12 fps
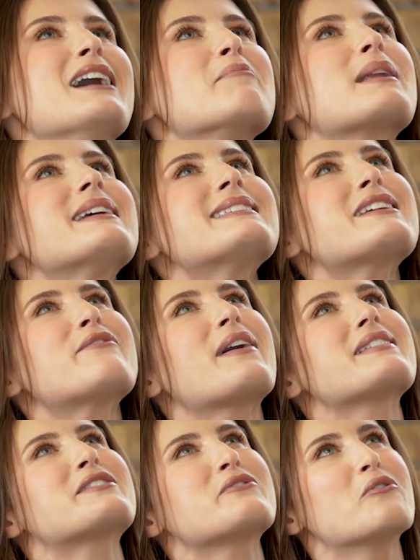Please give
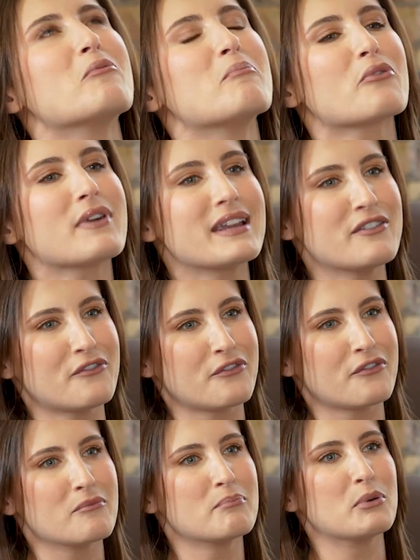us your
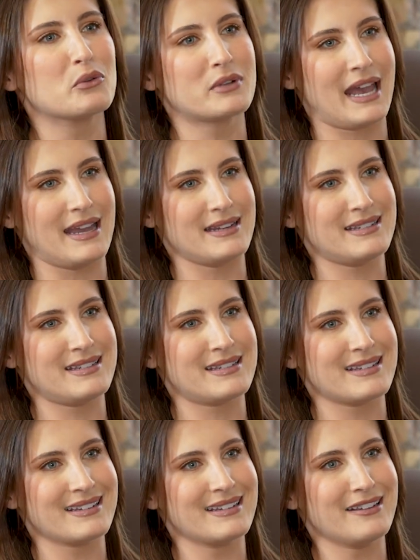brief bull
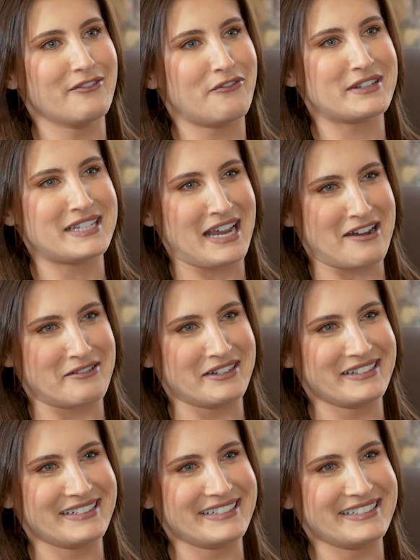case for Tower.